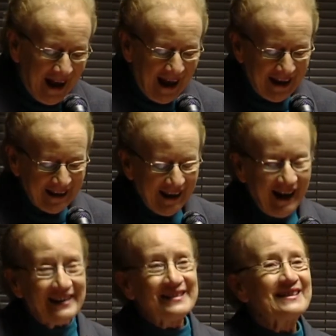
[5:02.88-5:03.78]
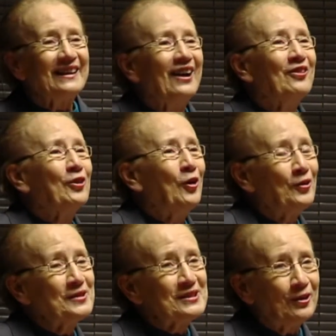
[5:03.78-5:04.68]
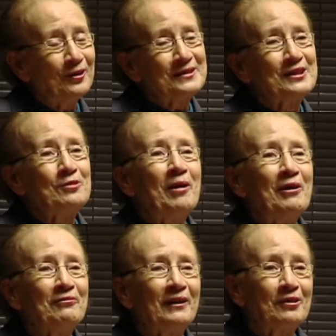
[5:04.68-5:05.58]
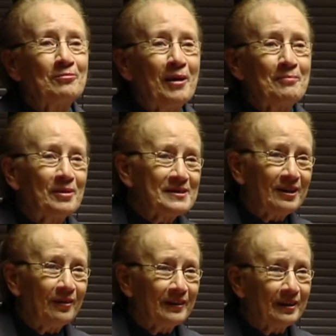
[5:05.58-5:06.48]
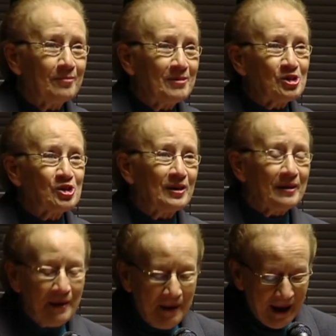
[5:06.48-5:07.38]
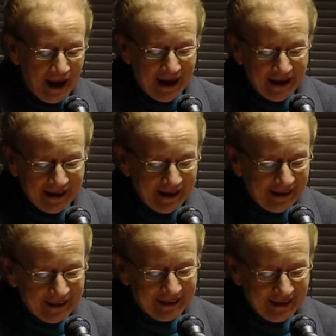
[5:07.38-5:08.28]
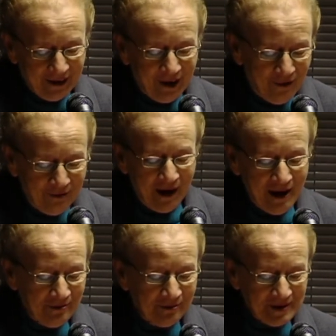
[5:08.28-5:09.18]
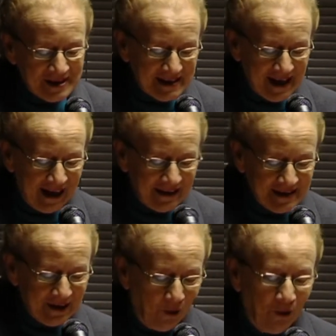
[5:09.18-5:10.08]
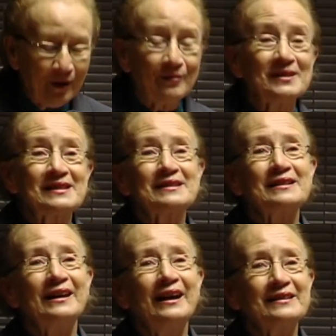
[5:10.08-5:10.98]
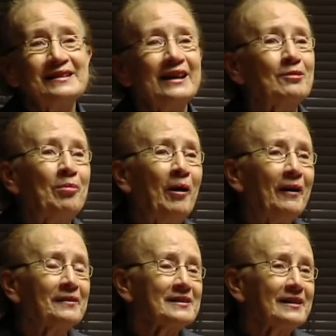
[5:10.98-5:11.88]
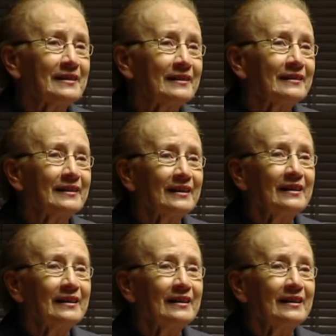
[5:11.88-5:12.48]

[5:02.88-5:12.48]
And of course also my fellow members on the Commission. There are 5 of us, and all of us take part in